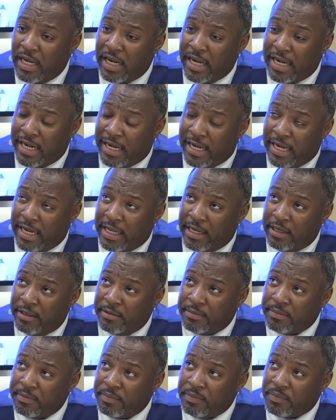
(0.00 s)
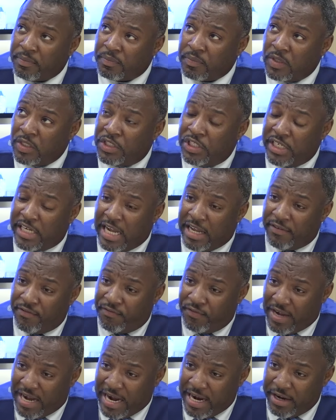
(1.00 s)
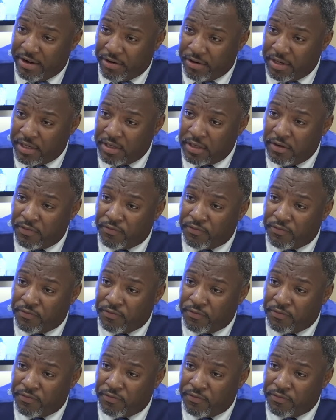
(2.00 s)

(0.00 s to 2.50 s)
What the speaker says: and she got fired